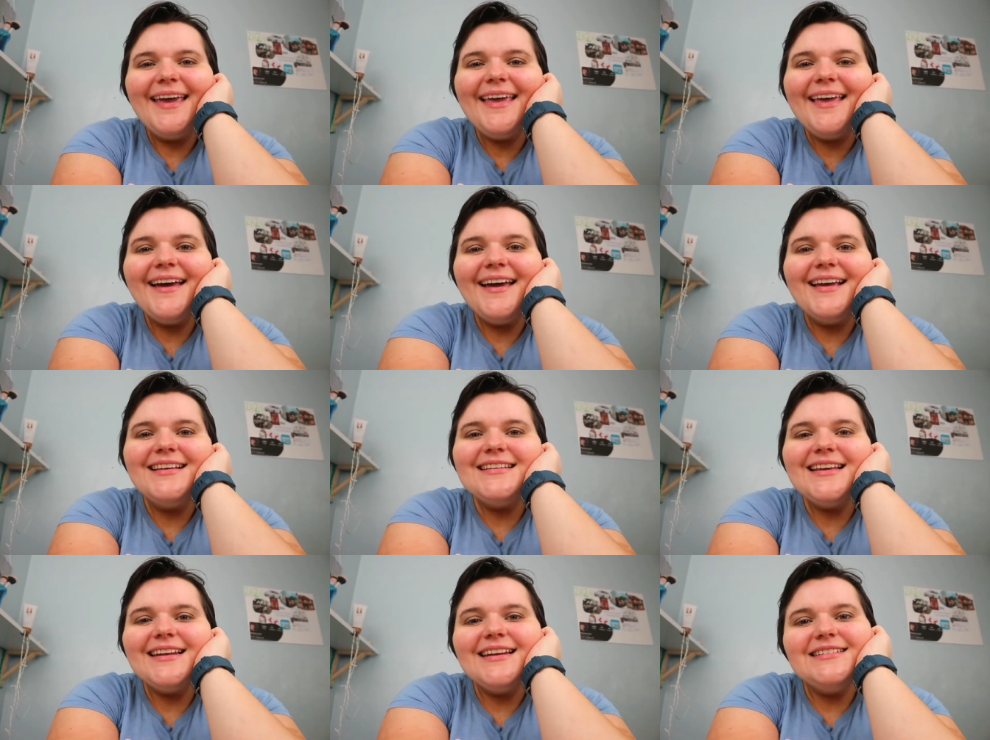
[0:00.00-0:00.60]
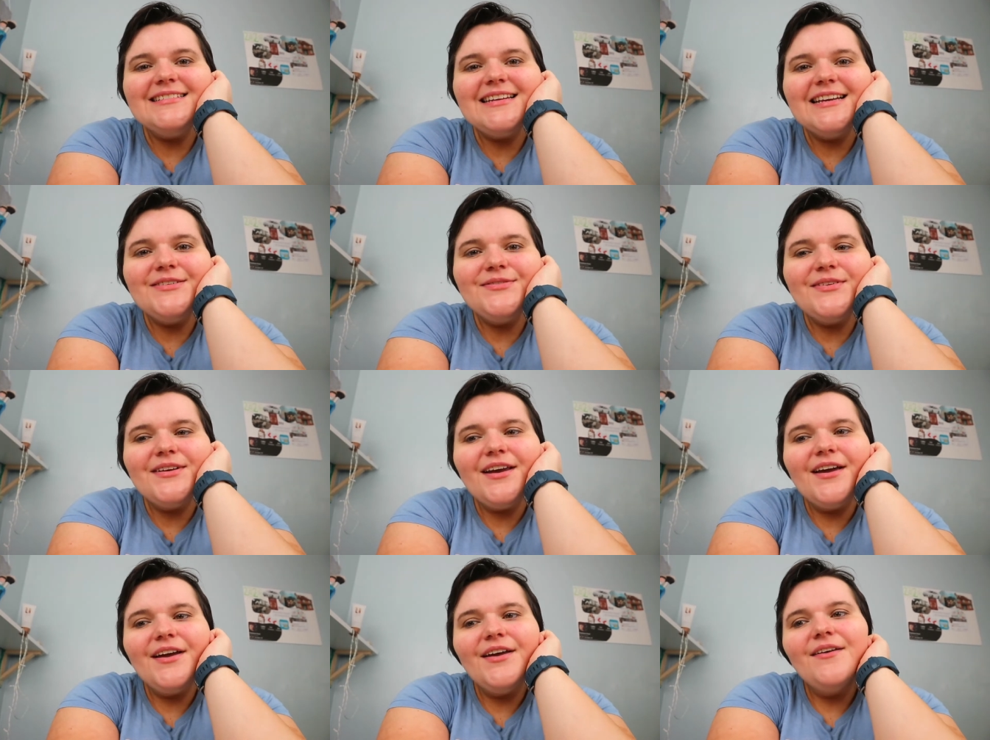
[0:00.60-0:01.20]
Hey guys, and in today's
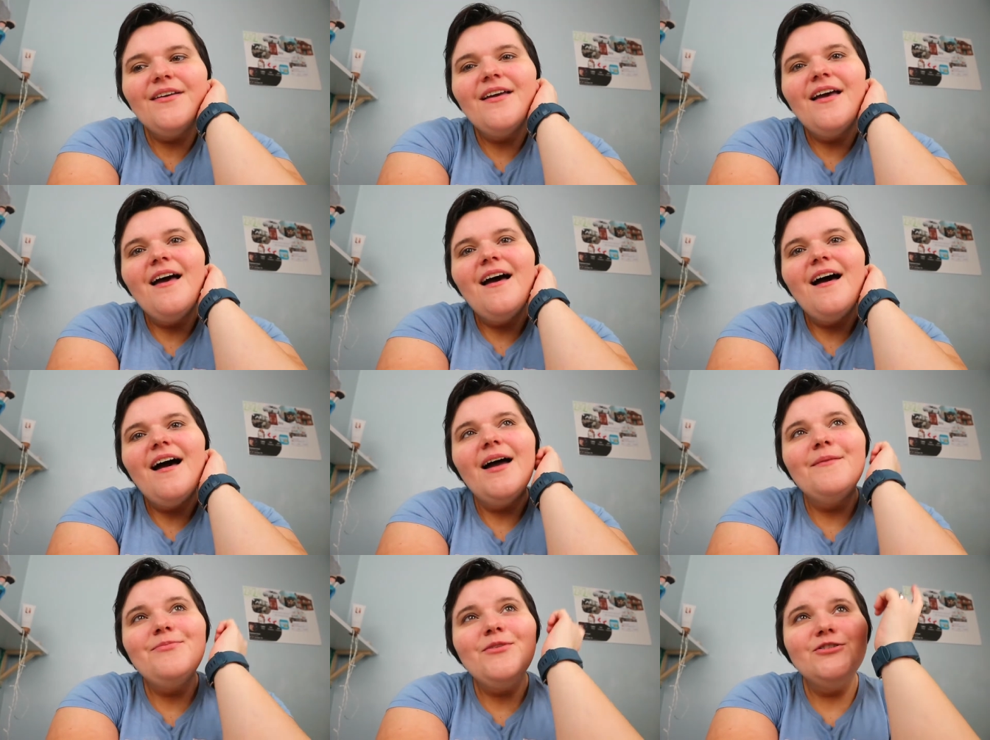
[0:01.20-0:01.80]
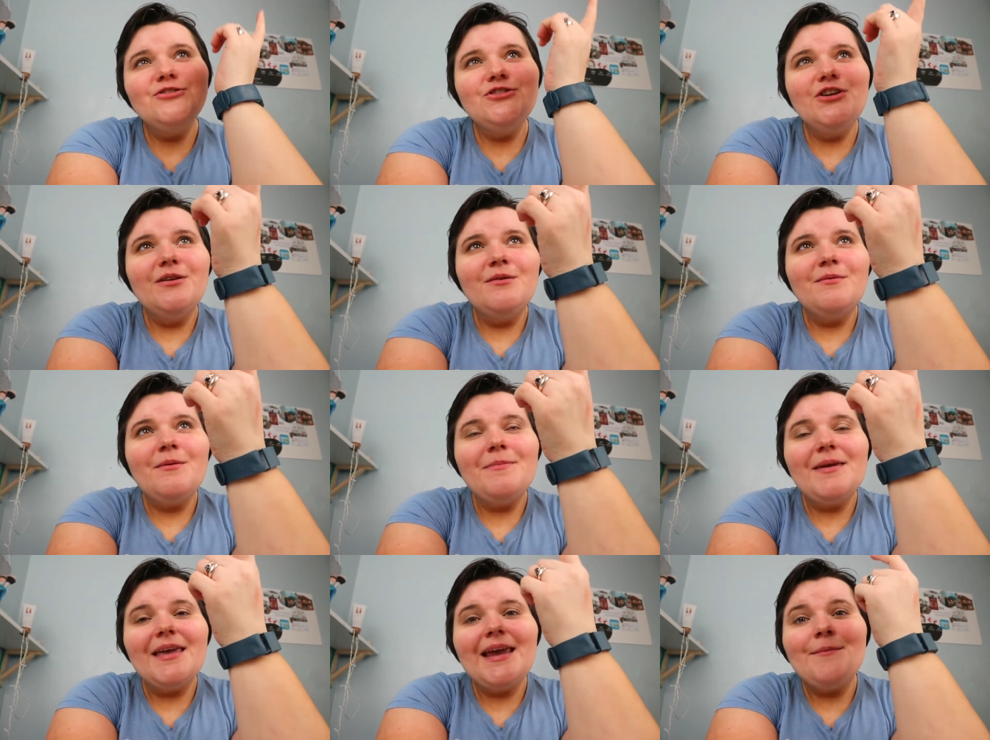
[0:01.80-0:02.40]
video I'm not shooting
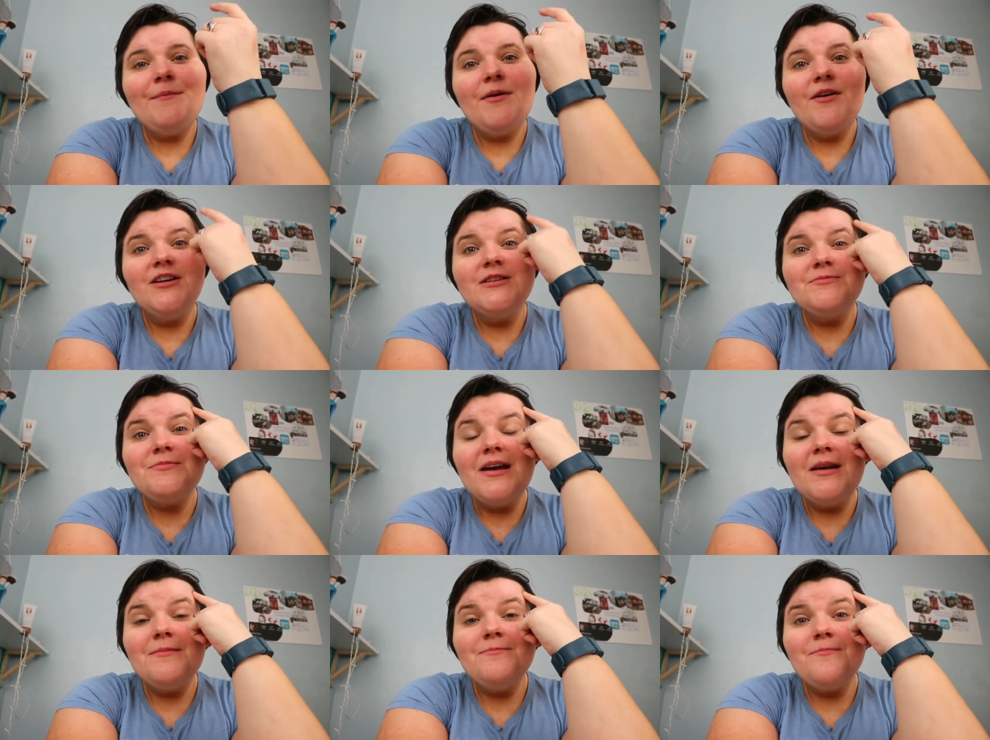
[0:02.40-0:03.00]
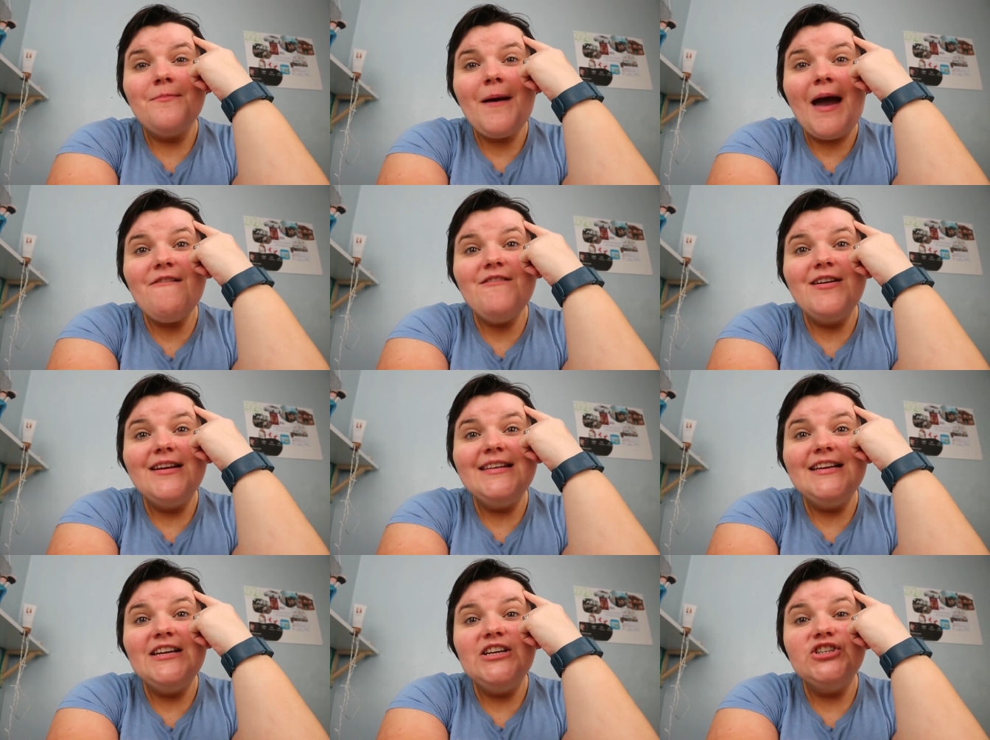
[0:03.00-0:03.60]
on my big camera because my
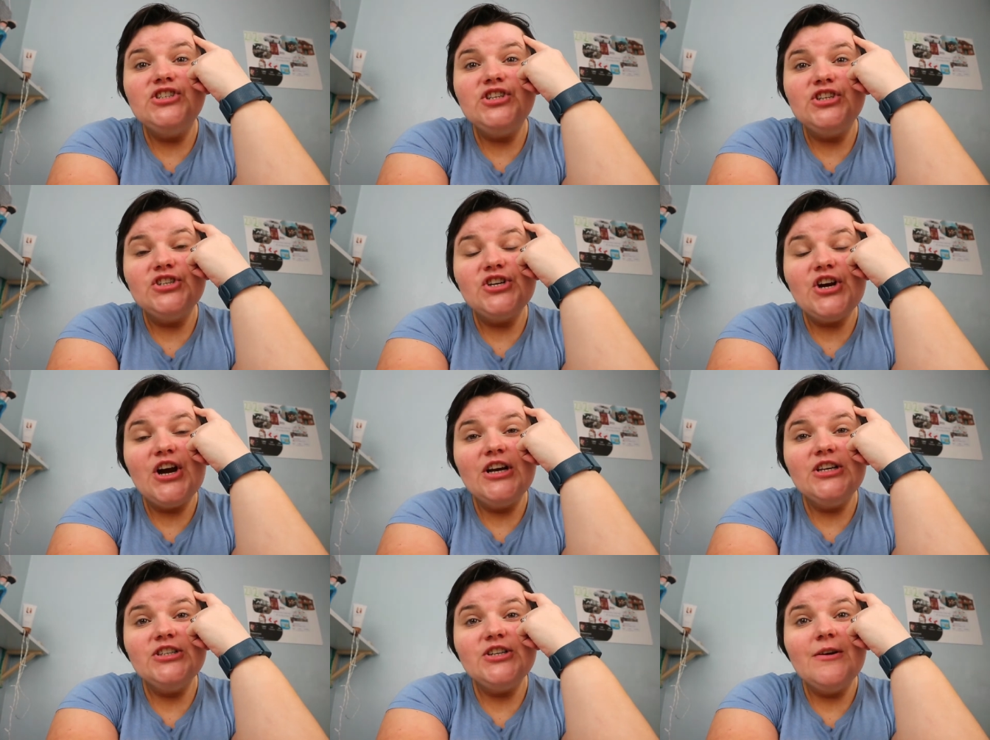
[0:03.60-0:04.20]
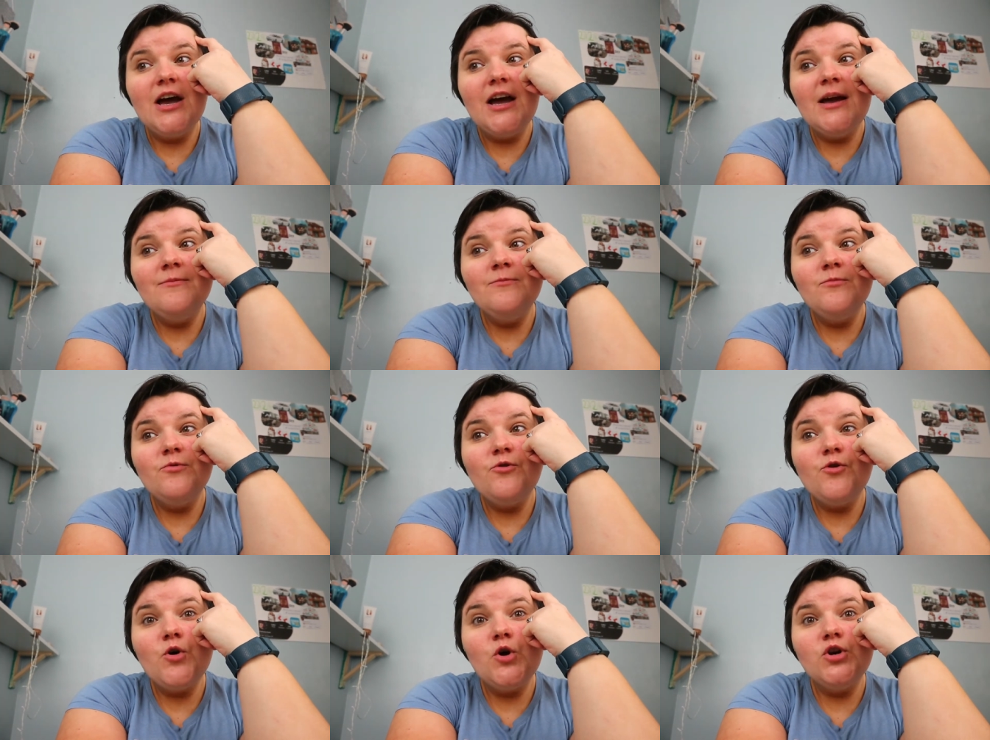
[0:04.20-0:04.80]
battery needs to charge. I'm
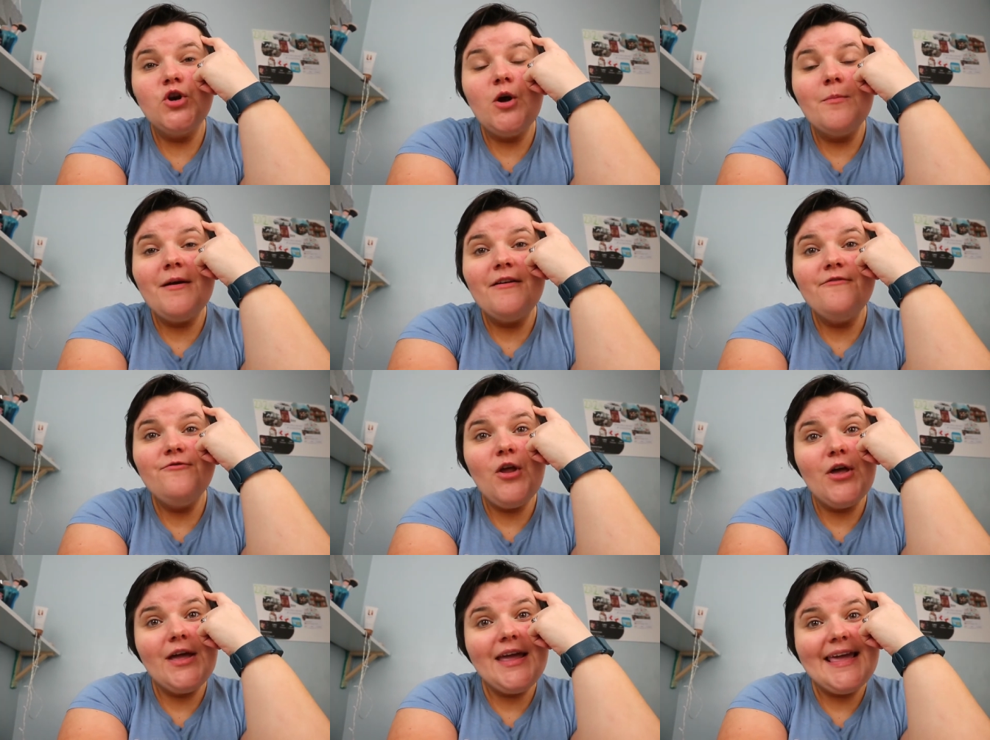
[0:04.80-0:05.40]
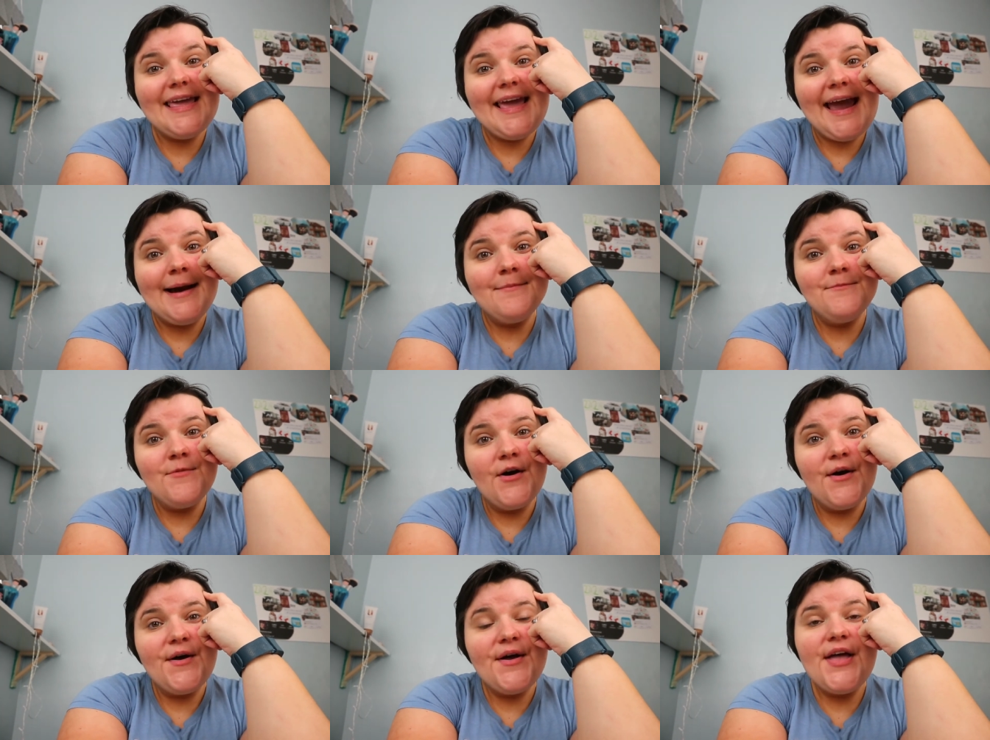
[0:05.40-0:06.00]
recording on my vlogging
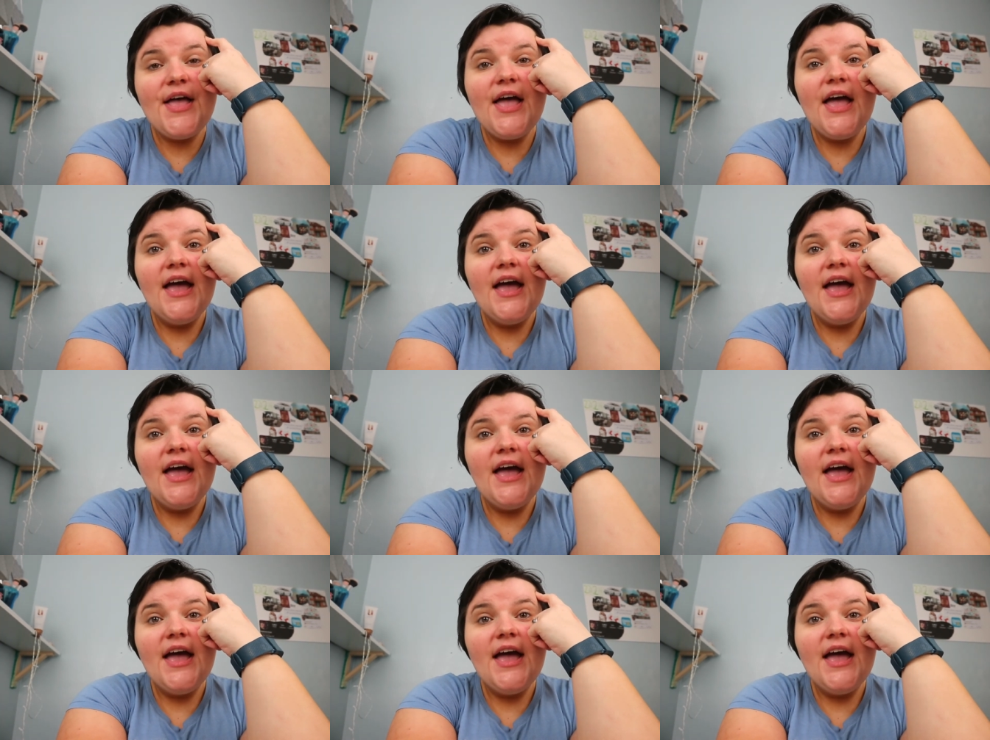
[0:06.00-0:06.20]
camera.